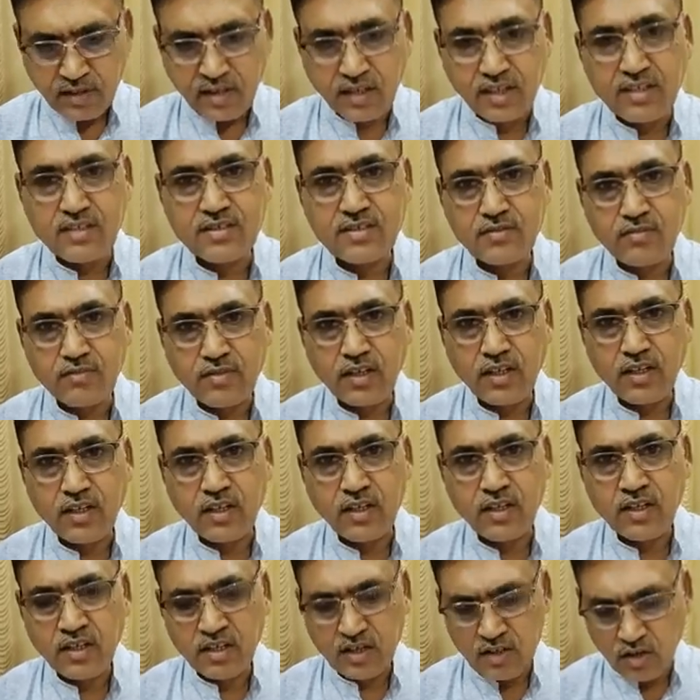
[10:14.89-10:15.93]
his
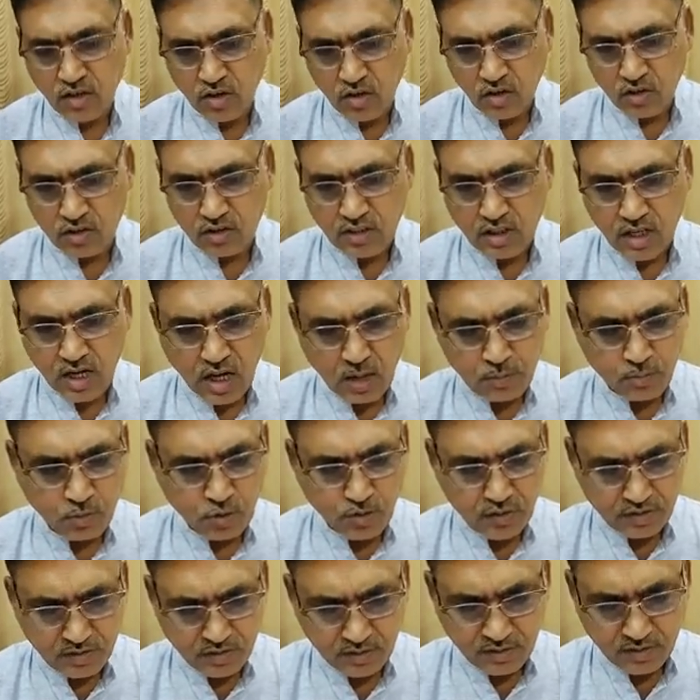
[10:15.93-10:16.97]
will, on the
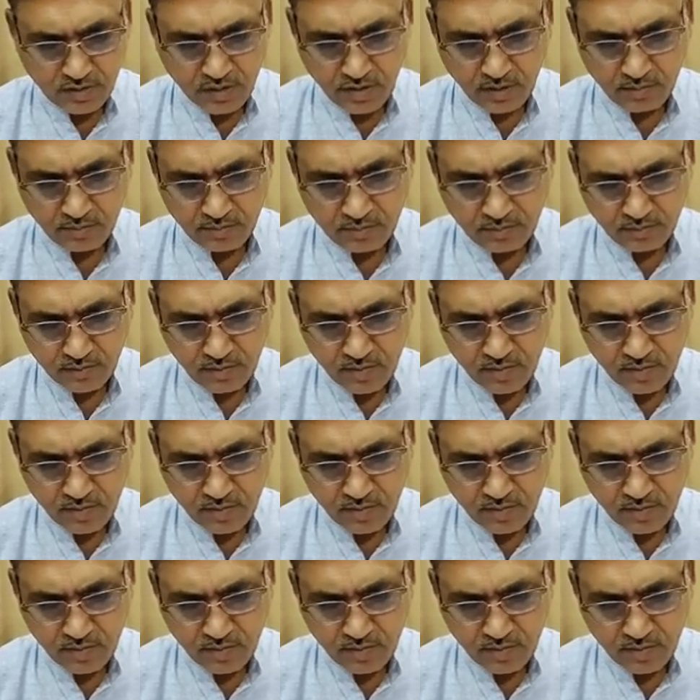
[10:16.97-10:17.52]
appointed time.